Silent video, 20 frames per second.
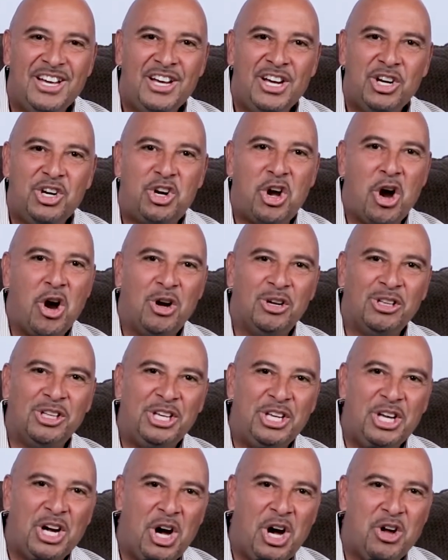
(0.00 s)

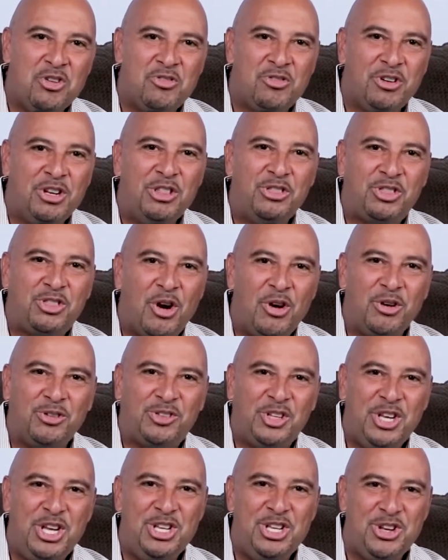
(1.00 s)
Gurley,
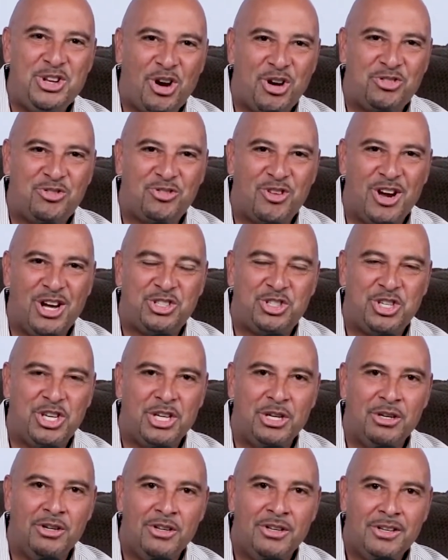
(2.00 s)
113 yards
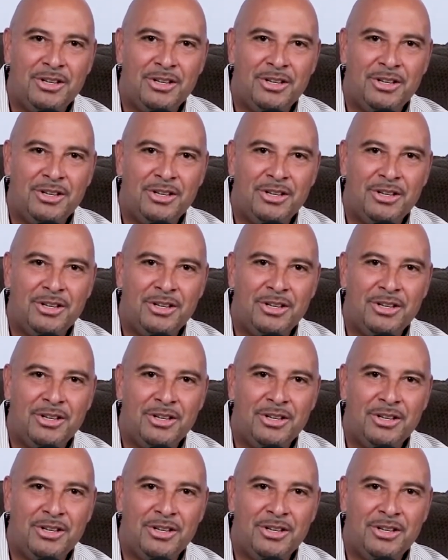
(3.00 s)
rushing.